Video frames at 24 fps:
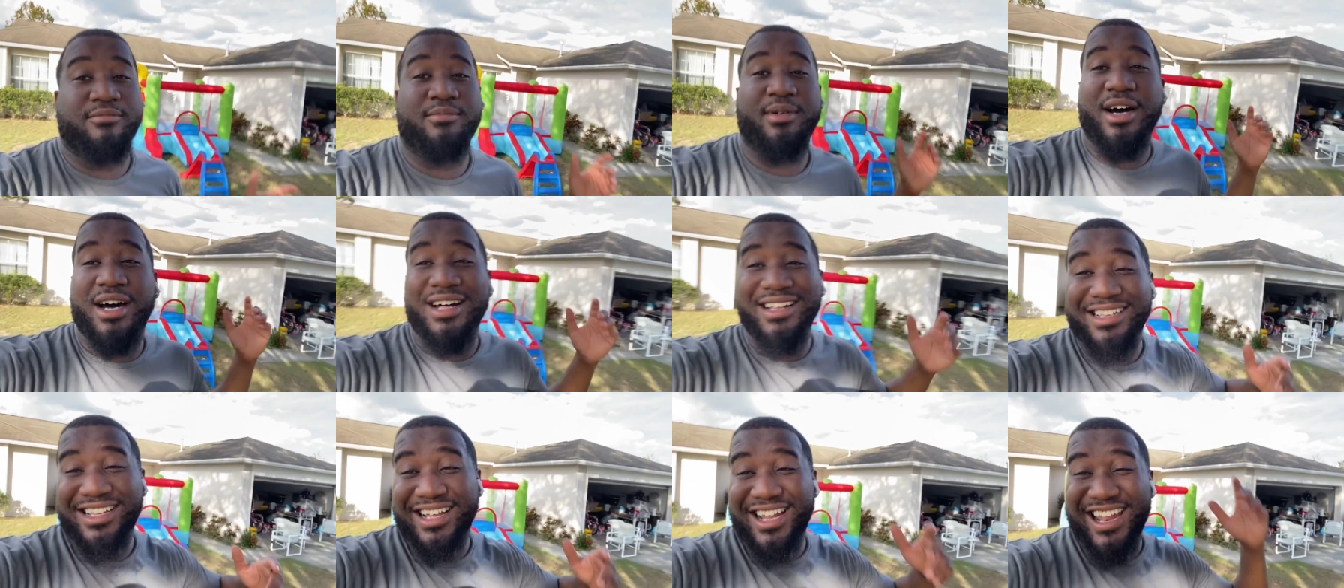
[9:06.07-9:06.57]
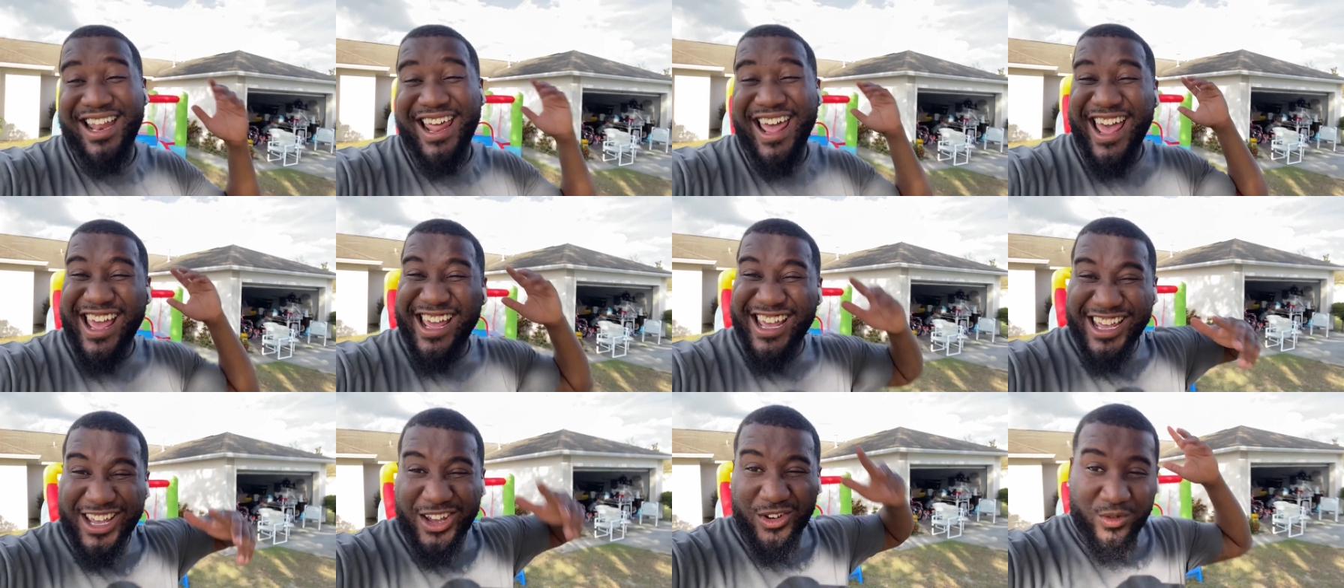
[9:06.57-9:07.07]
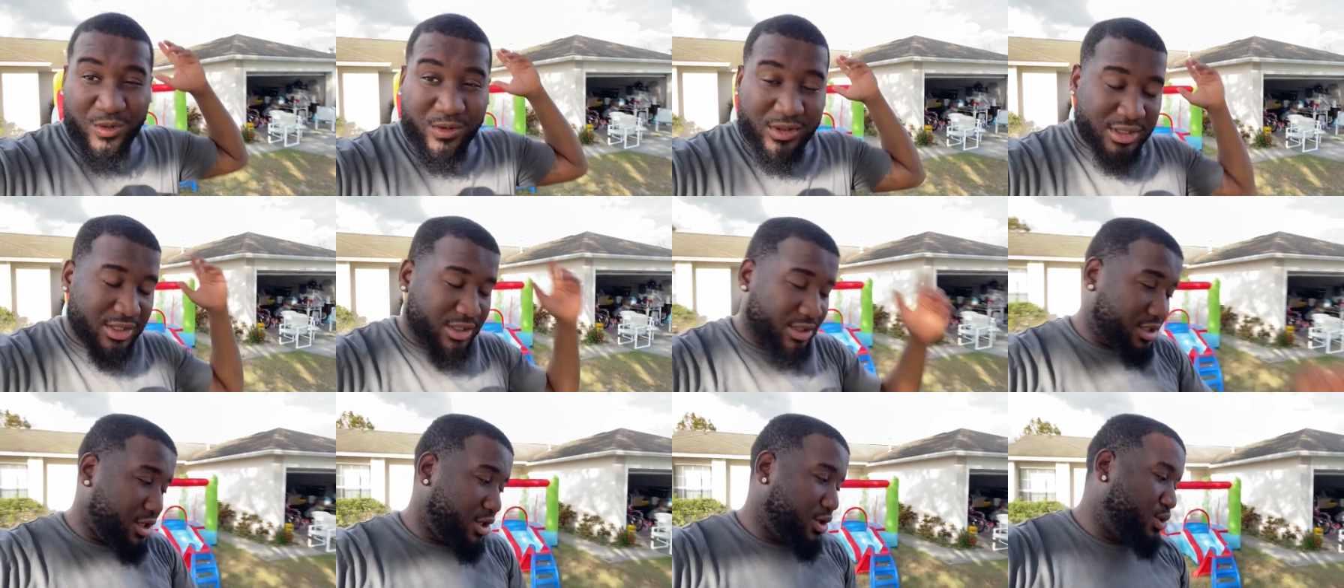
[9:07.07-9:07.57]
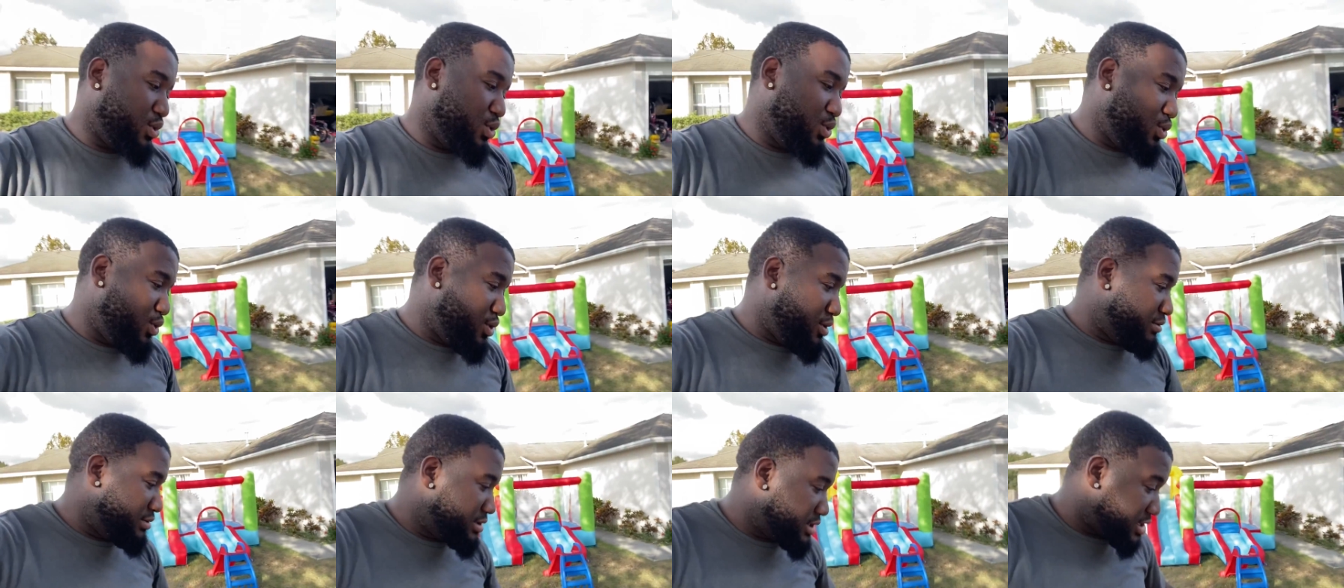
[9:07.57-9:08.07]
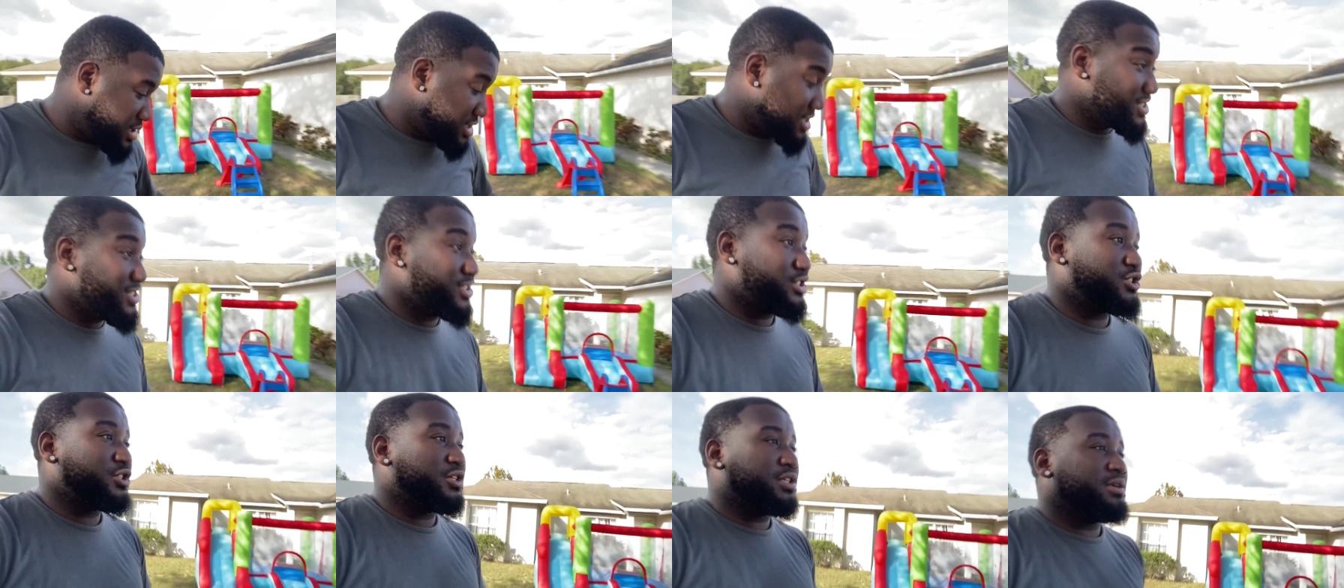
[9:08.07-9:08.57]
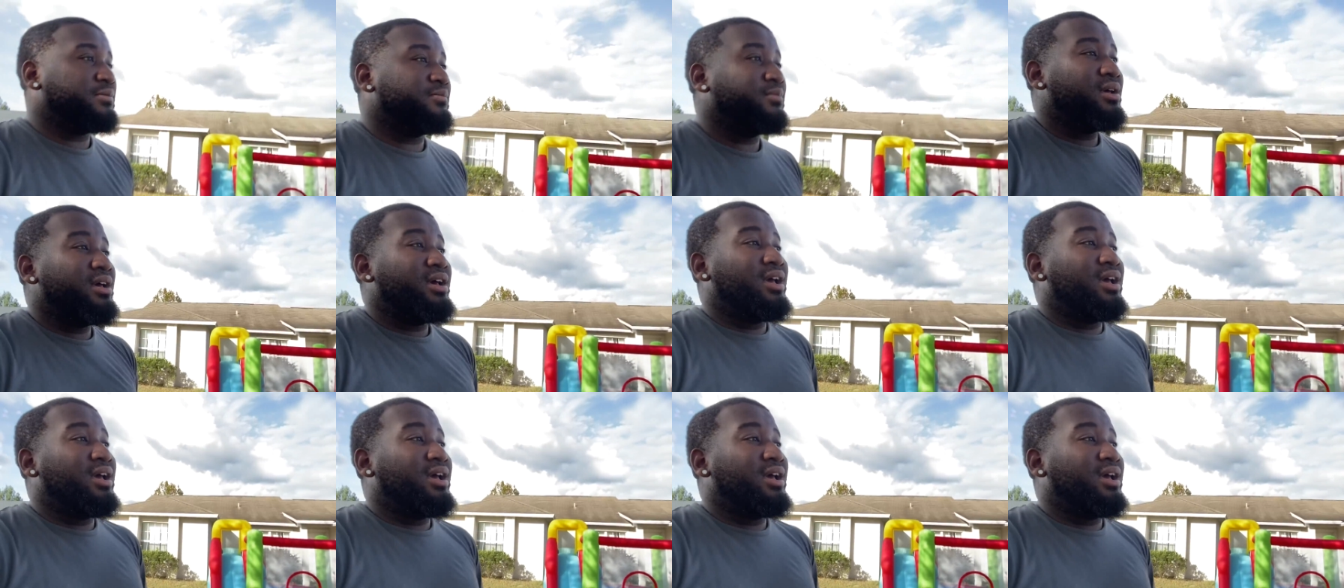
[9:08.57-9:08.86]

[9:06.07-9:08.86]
But other than that, it was a cool, it was a good trip.